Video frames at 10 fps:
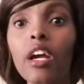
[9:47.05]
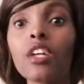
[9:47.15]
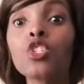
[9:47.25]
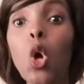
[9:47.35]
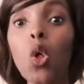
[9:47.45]

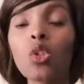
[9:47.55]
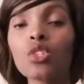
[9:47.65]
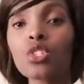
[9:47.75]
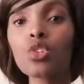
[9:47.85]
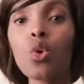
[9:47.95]
it's
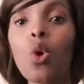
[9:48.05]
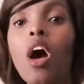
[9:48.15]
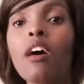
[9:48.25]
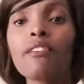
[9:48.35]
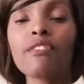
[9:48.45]
also
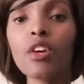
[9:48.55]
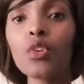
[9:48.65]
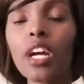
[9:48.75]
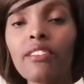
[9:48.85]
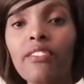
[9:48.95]

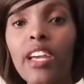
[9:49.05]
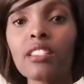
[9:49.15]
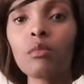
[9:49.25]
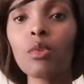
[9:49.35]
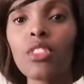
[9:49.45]
very
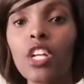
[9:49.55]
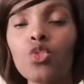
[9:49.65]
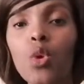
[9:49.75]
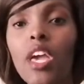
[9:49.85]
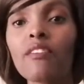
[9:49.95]
advisable that
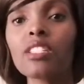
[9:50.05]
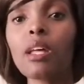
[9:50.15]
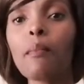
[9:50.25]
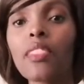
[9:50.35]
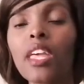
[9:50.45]
you have
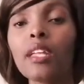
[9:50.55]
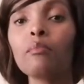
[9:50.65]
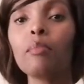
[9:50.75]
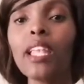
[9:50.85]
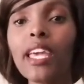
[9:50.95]
something in
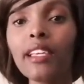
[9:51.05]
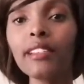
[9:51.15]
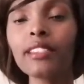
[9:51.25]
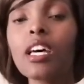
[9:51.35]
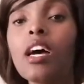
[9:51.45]
place,